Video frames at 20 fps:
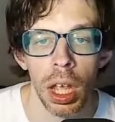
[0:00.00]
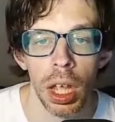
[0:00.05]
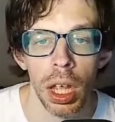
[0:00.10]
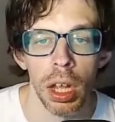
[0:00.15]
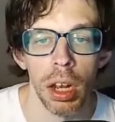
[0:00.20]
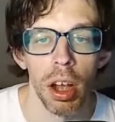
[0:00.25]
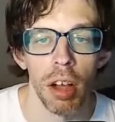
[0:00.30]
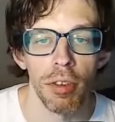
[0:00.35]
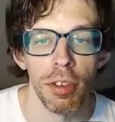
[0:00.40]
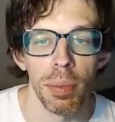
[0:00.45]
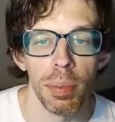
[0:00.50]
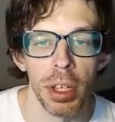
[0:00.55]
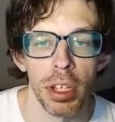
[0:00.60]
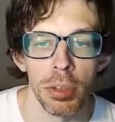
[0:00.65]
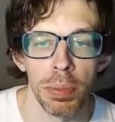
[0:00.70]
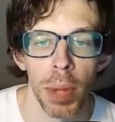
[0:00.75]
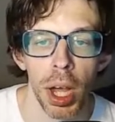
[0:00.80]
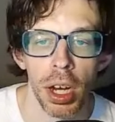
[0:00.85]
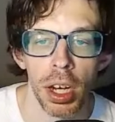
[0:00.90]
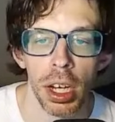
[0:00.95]
He'd often be
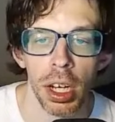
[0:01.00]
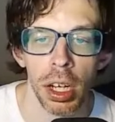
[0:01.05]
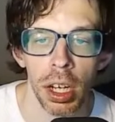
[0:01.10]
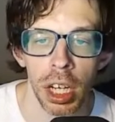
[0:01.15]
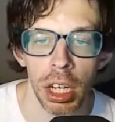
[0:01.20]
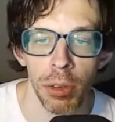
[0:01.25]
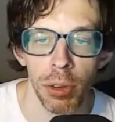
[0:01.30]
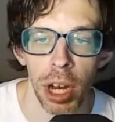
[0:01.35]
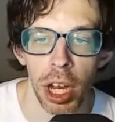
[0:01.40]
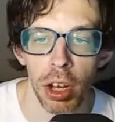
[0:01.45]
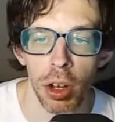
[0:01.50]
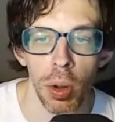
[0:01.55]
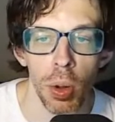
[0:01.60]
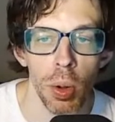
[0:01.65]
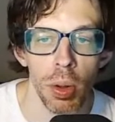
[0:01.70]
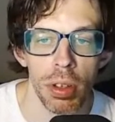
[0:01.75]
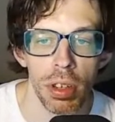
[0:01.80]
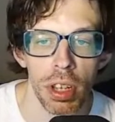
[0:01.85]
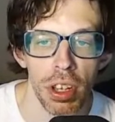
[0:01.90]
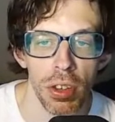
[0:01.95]
spotted hunting
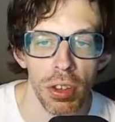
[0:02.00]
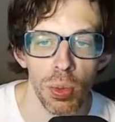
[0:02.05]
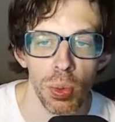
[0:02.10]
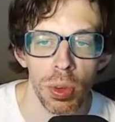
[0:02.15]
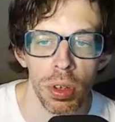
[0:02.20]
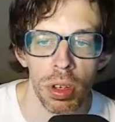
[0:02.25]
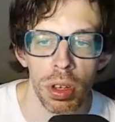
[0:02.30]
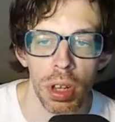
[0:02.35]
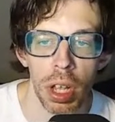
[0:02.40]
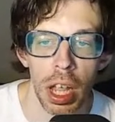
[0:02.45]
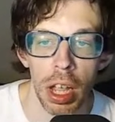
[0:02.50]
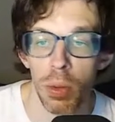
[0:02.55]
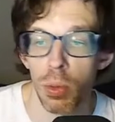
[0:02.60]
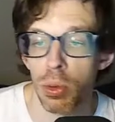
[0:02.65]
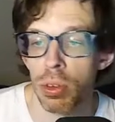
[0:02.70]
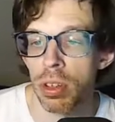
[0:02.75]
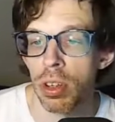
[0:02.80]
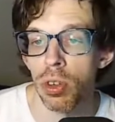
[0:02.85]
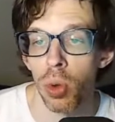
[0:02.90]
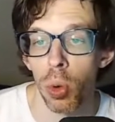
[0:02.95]
raccoons and
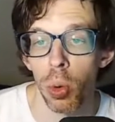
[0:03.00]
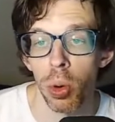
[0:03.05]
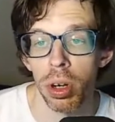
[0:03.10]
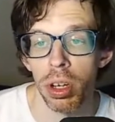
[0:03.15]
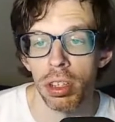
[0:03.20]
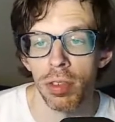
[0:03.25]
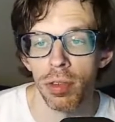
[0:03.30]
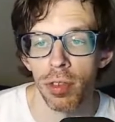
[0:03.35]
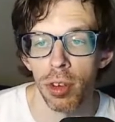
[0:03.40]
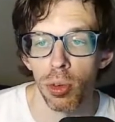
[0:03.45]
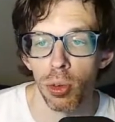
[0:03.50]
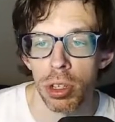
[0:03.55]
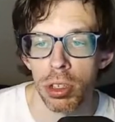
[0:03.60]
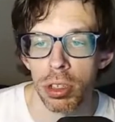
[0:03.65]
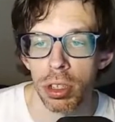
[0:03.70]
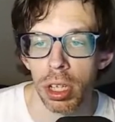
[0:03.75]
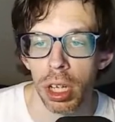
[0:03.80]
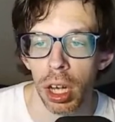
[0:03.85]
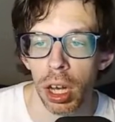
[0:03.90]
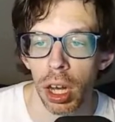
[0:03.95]
was notorious for
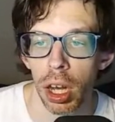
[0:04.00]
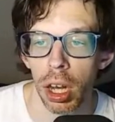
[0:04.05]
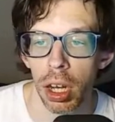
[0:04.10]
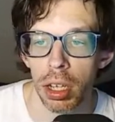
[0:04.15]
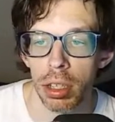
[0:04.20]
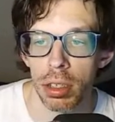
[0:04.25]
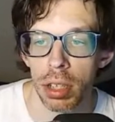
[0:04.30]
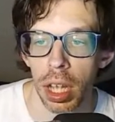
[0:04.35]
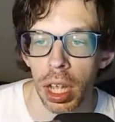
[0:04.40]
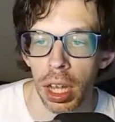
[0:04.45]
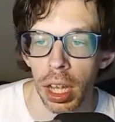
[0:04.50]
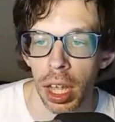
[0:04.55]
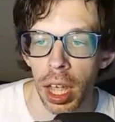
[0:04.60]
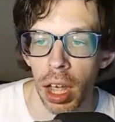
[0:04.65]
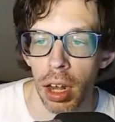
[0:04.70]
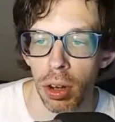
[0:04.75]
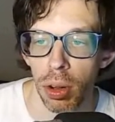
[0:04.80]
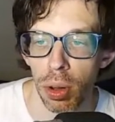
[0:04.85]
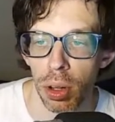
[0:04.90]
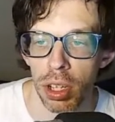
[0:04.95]
rustling hogs and
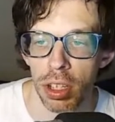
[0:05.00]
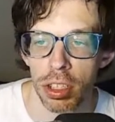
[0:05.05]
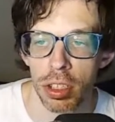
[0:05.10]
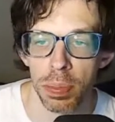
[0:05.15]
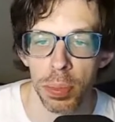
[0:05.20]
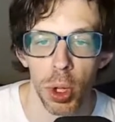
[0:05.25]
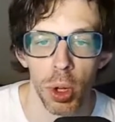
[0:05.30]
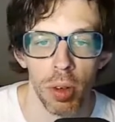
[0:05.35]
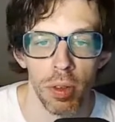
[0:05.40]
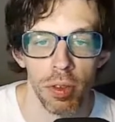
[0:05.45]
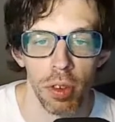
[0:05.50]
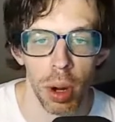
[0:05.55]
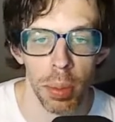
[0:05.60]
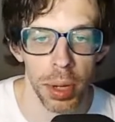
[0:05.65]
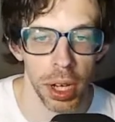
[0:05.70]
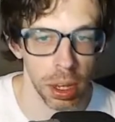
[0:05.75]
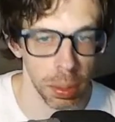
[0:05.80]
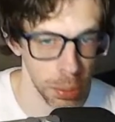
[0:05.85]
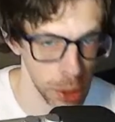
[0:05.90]
cattle in a small farming